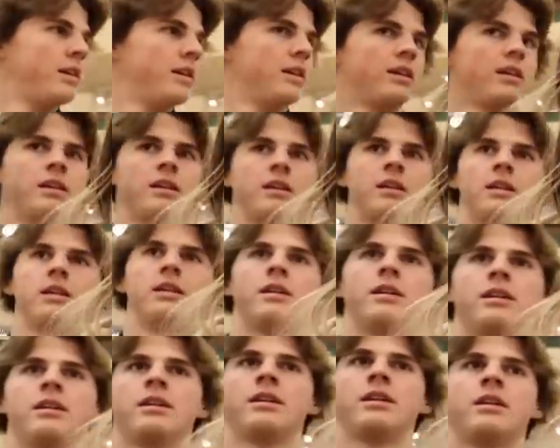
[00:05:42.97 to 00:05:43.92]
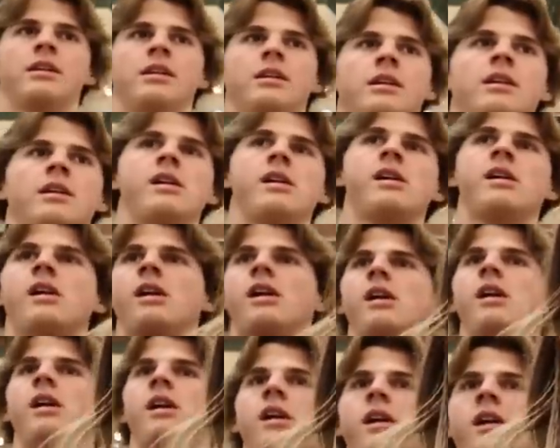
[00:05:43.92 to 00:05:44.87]

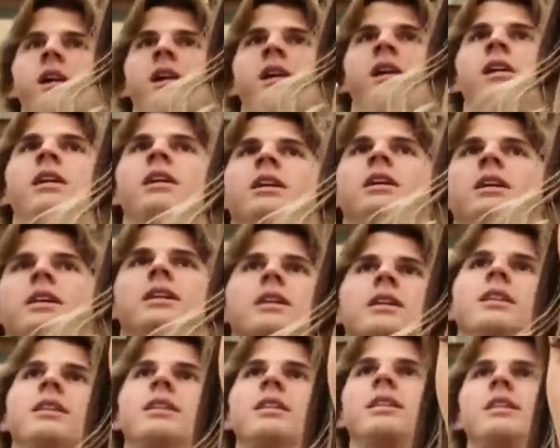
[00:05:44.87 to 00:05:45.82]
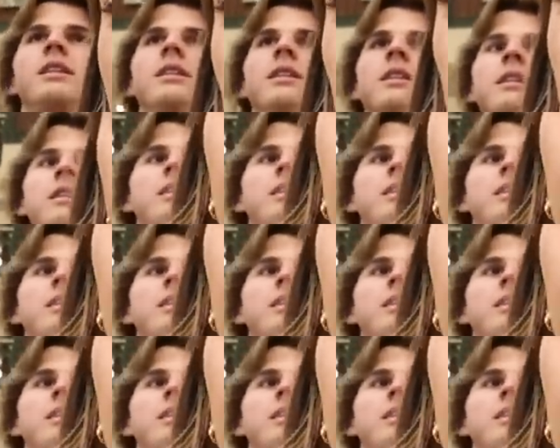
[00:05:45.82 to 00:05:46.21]
No words are spoken by the person on screen.